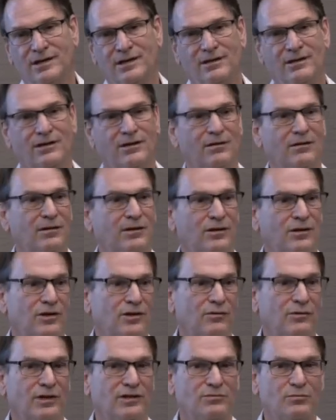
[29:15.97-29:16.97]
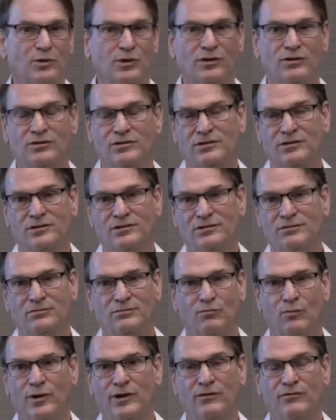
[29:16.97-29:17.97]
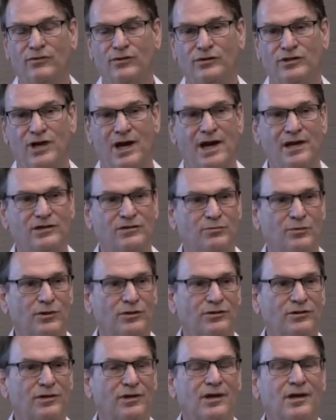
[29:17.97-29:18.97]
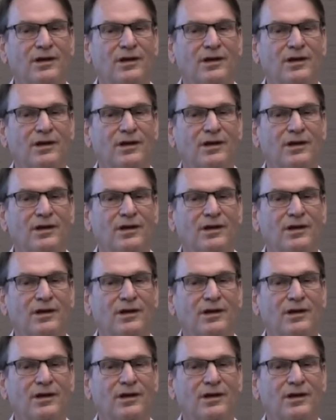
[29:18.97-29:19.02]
The U.S. produces wonderful jaspers.